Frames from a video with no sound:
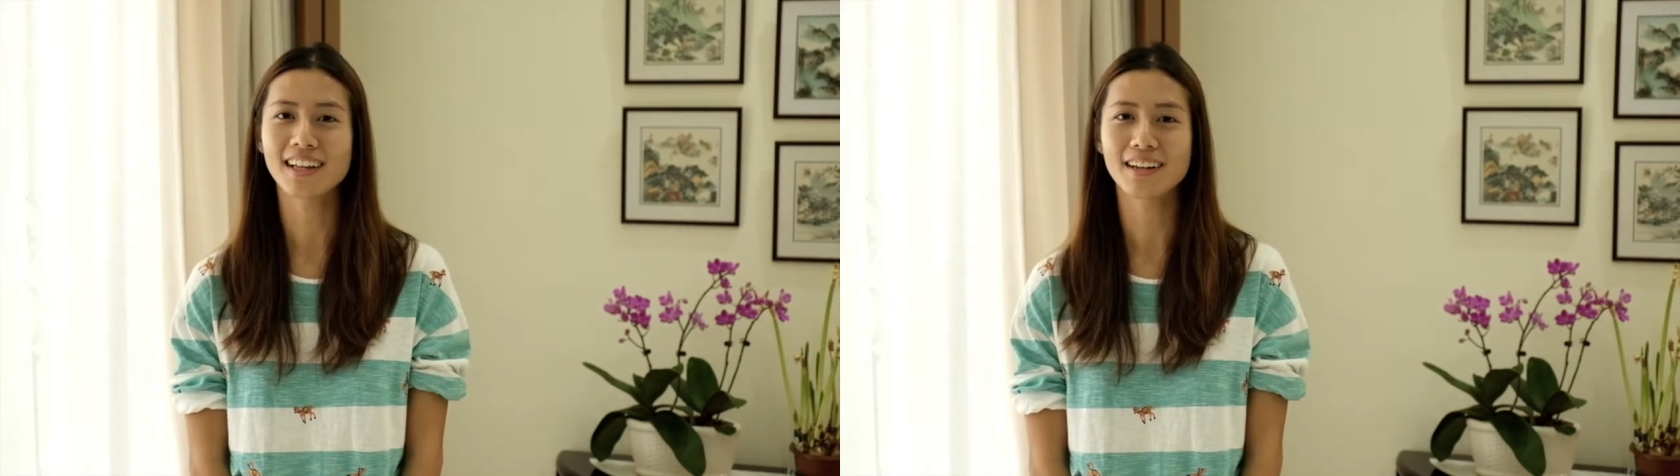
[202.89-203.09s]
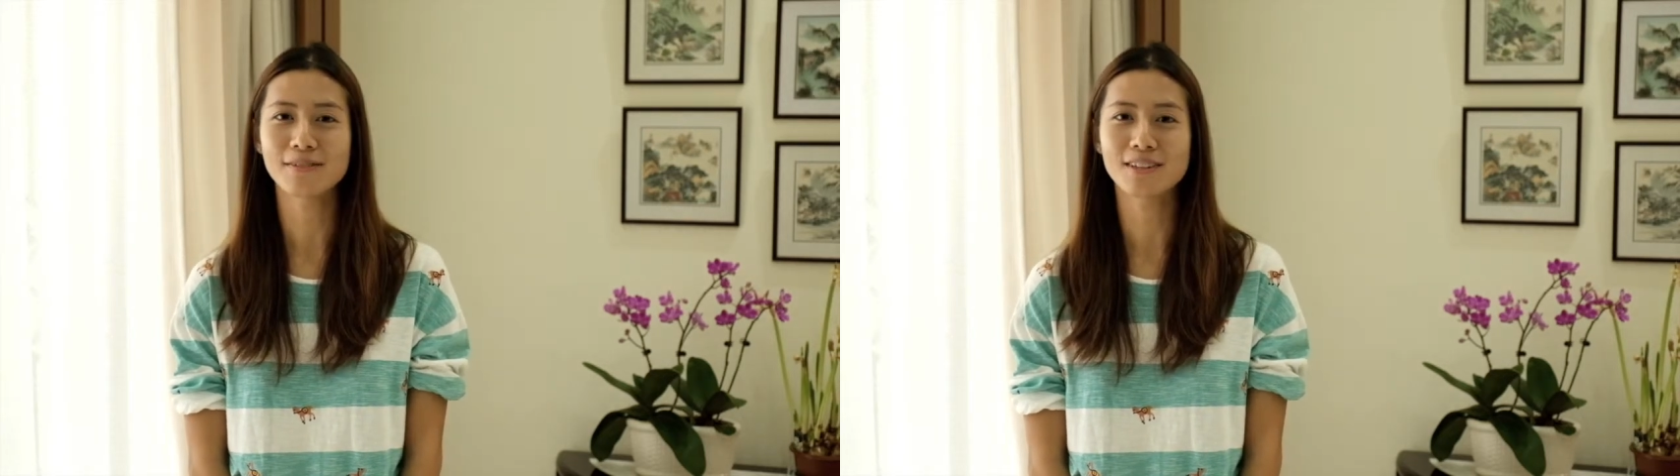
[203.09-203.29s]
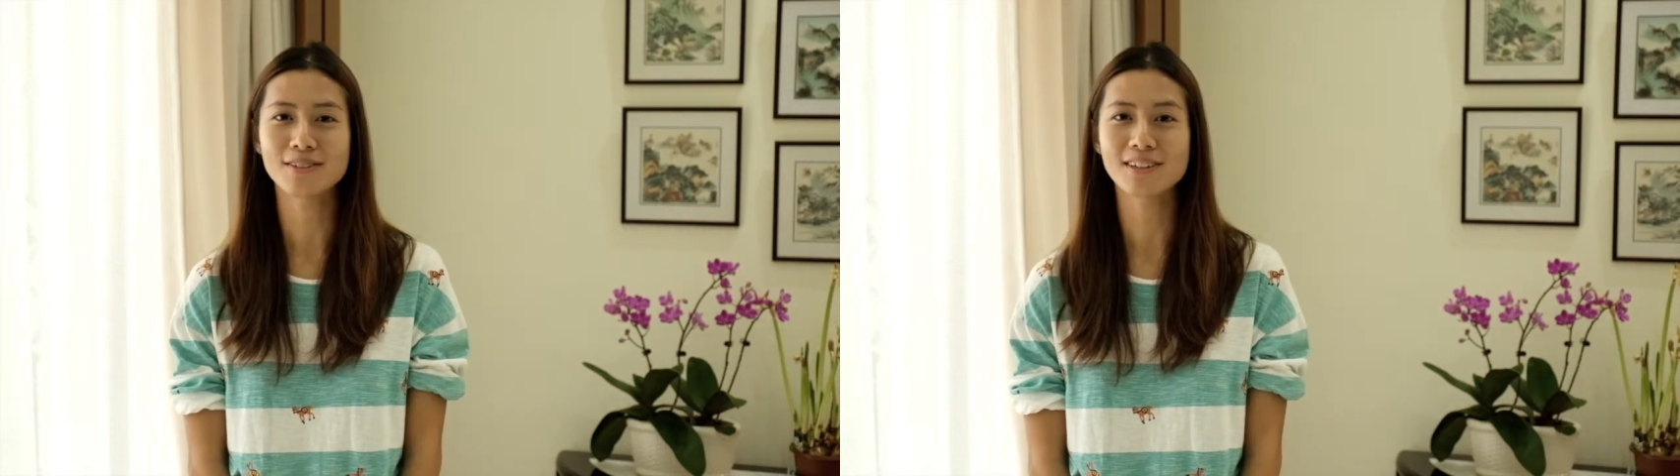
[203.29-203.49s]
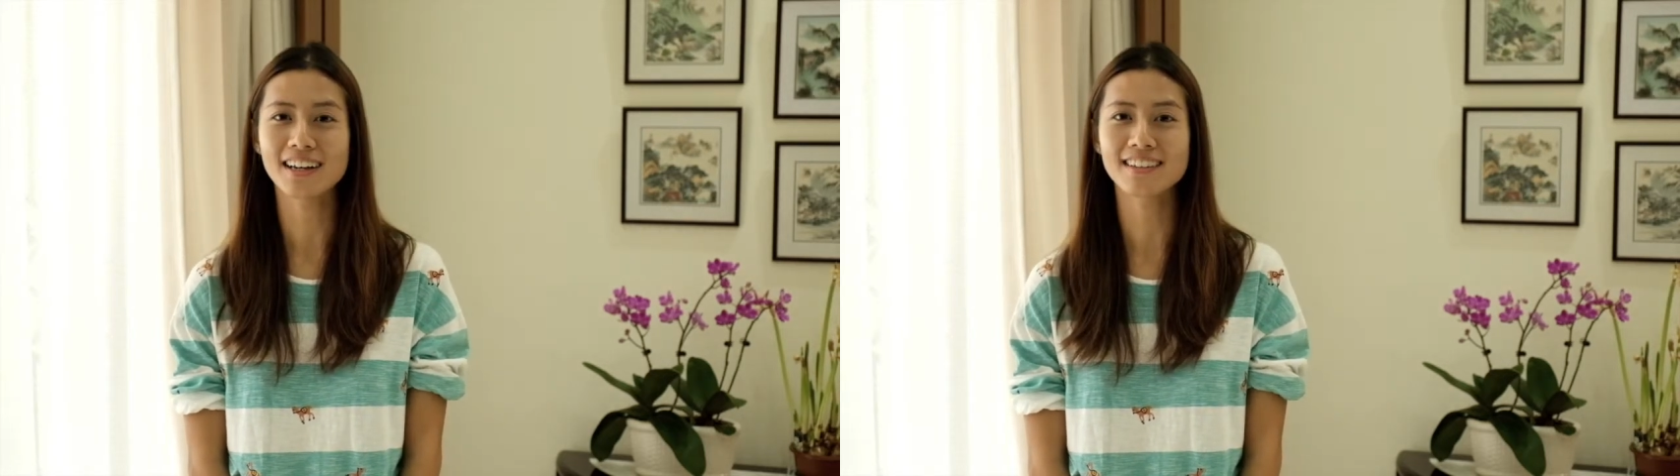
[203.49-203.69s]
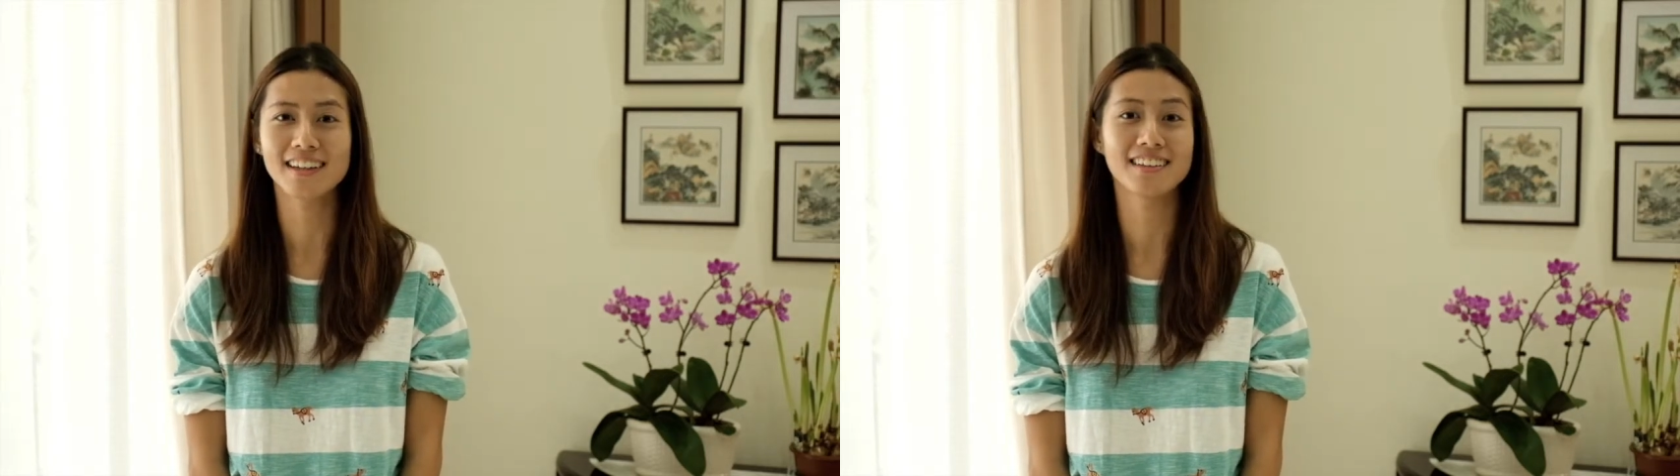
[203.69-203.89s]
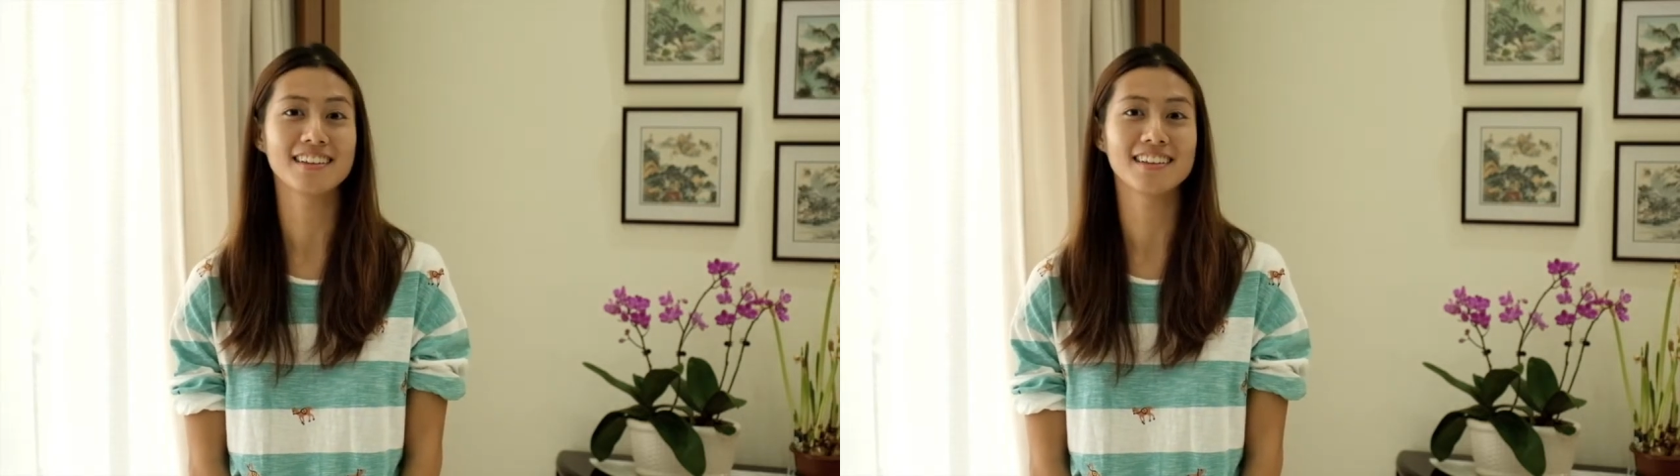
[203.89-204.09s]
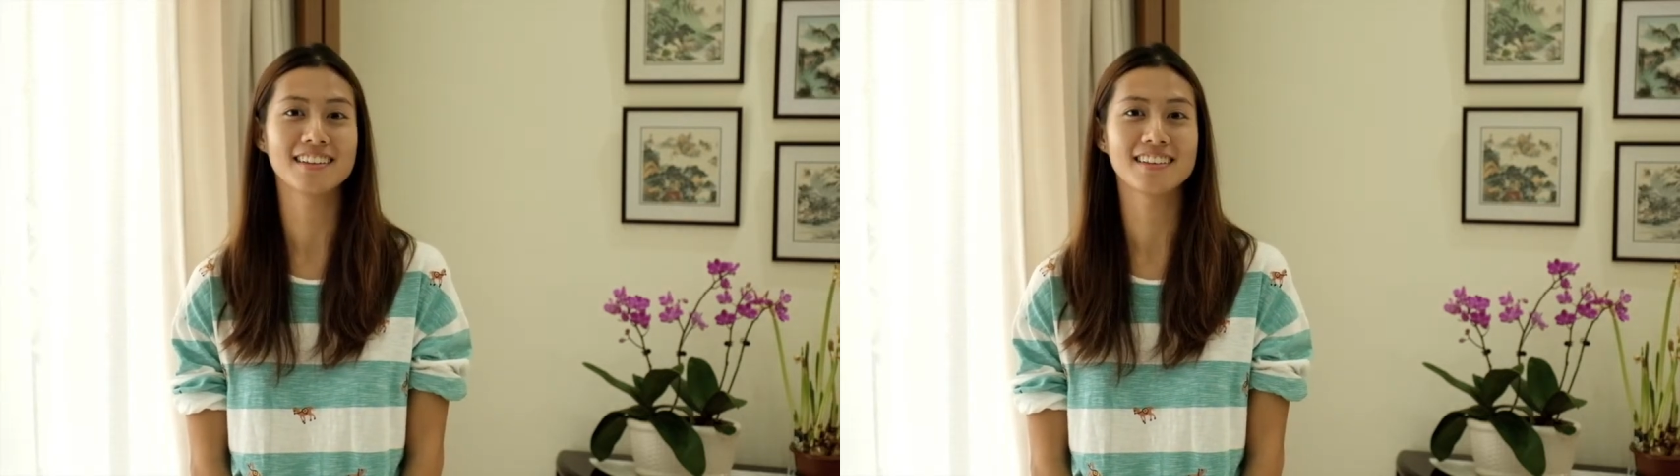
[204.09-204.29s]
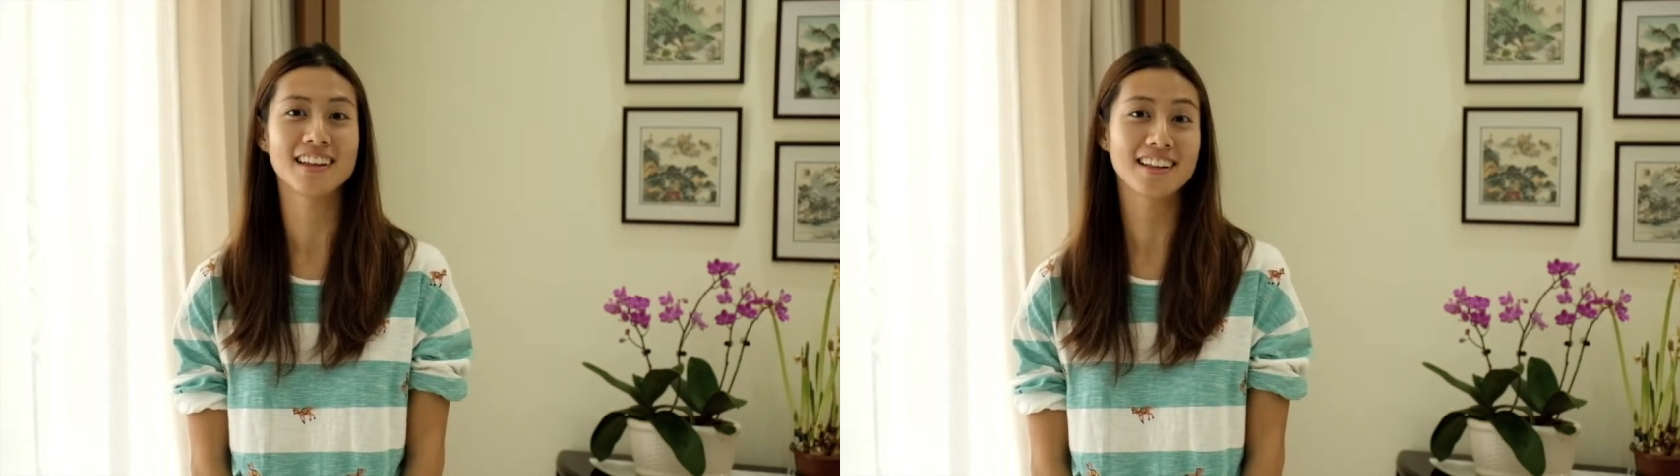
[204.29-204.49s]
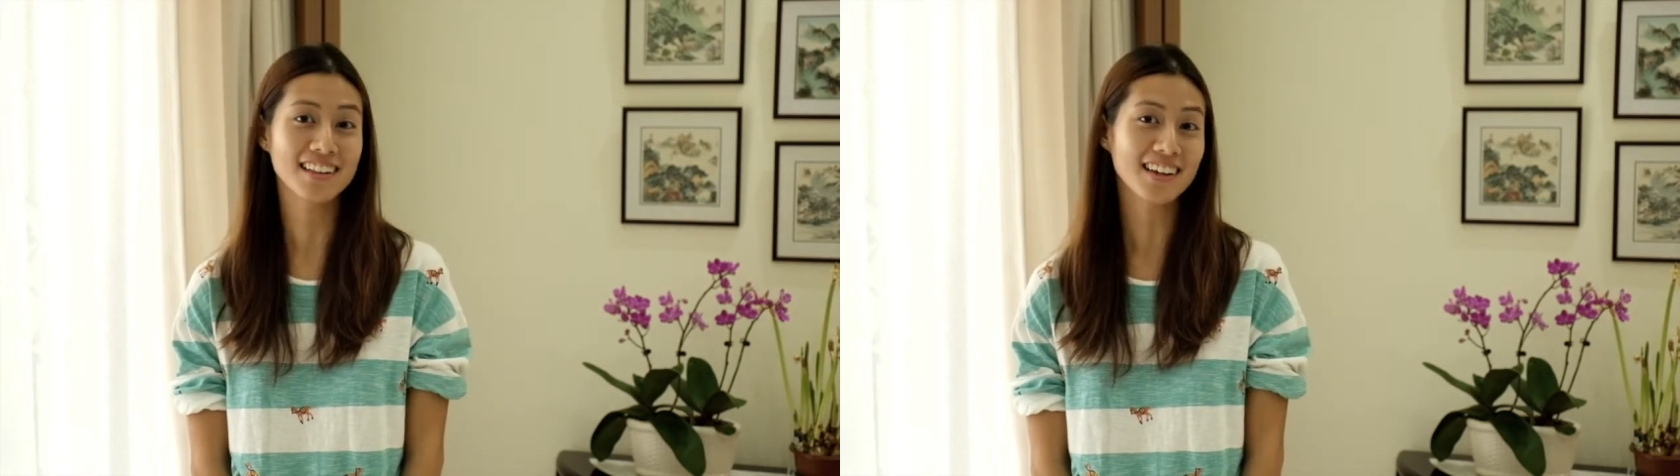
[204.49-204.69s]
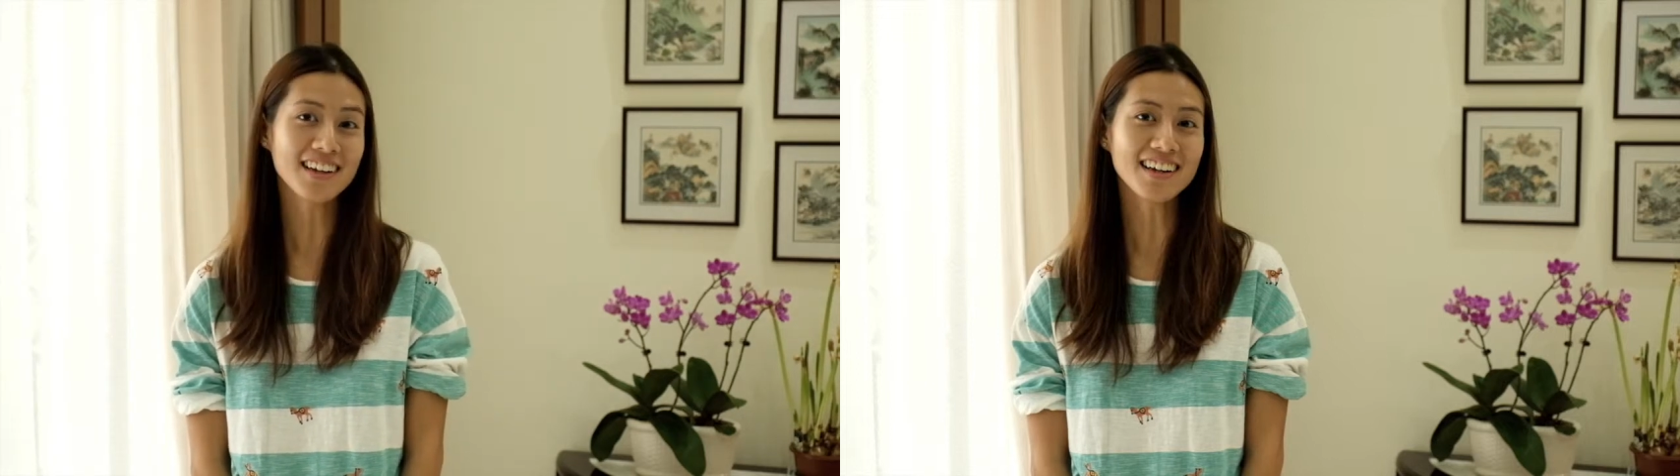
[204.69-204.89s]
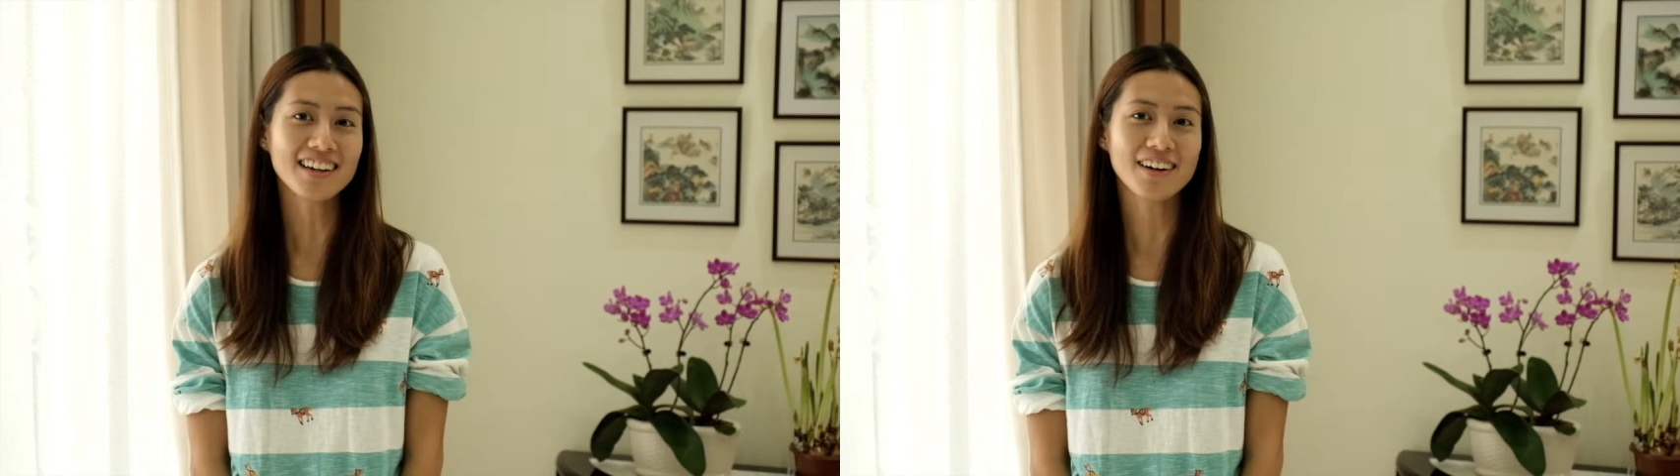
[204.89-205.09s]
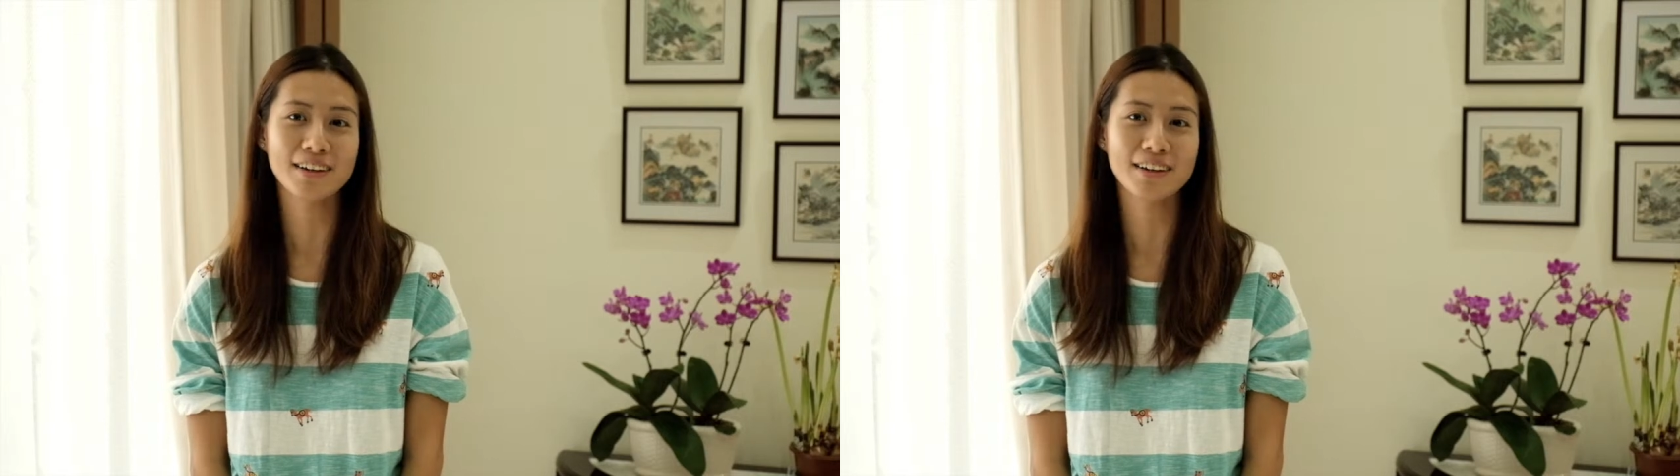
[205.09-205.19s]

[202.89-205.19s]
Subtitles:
like when you guys started dating,